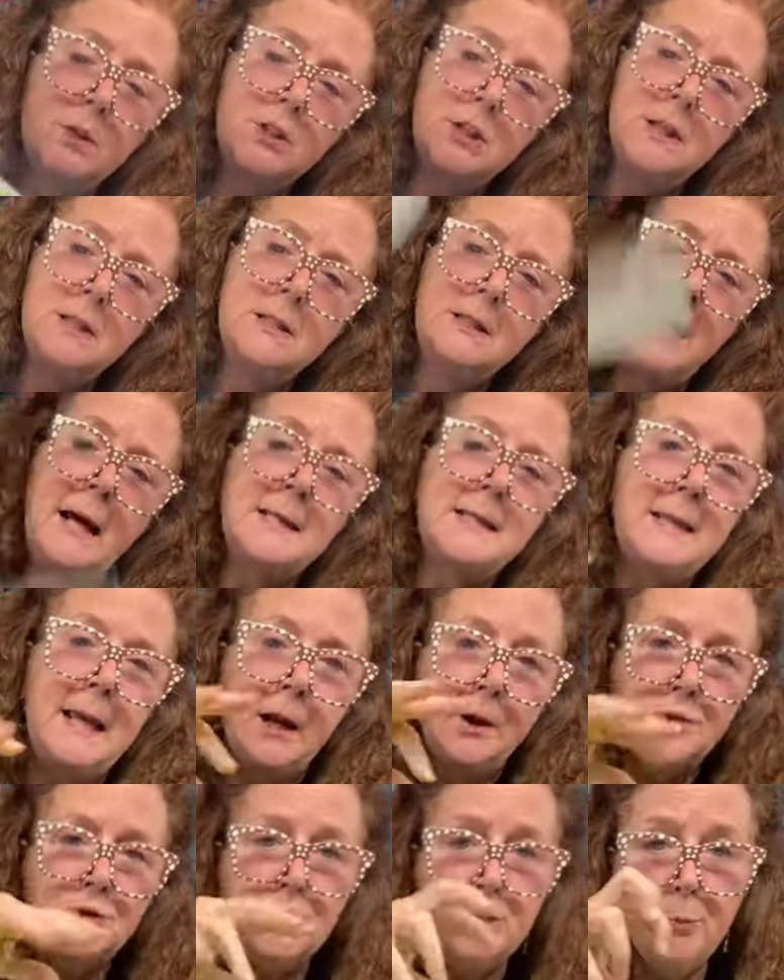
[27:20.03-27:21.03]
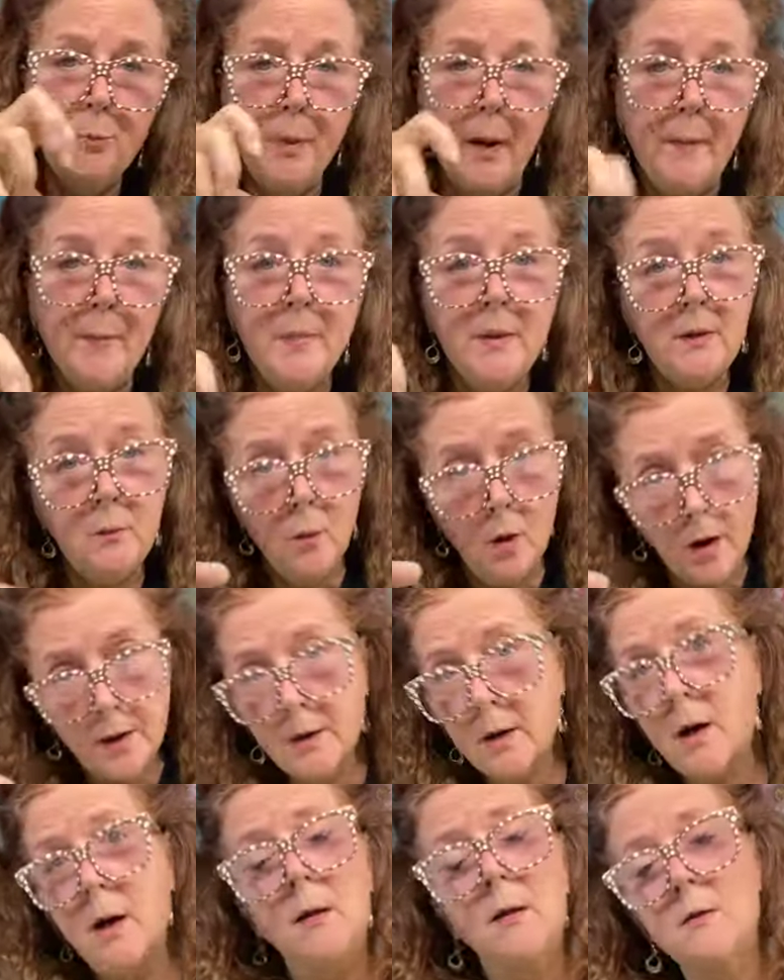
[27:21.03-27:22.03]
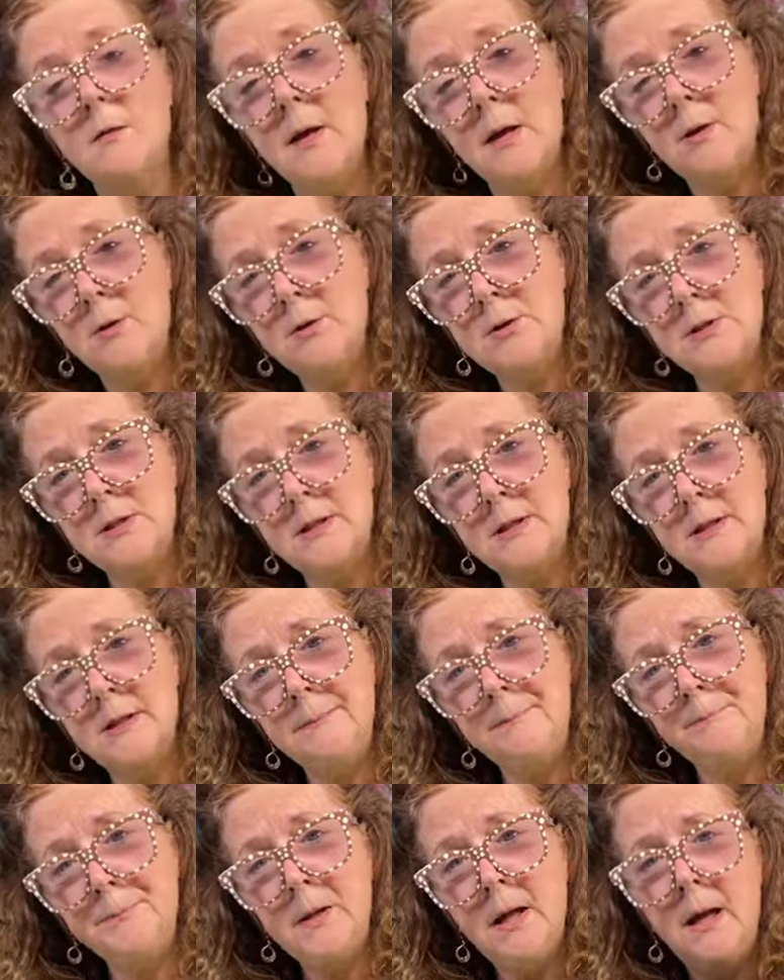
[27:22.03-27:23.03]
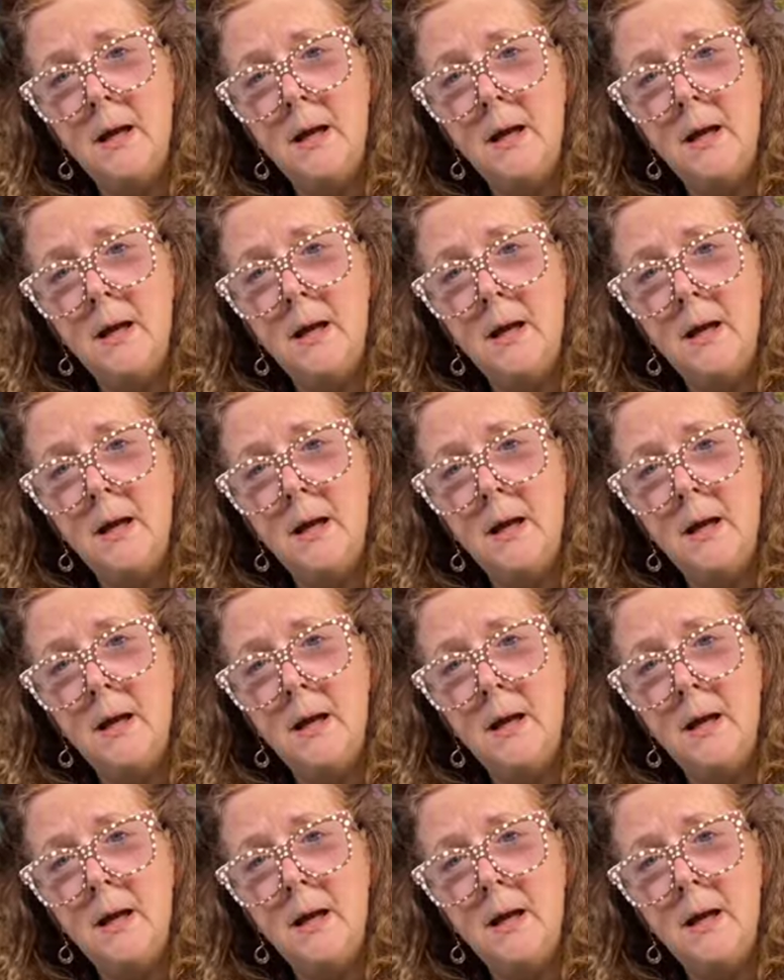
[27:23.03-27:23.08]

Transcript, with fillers: which is that textured bumpy watercolor that you see.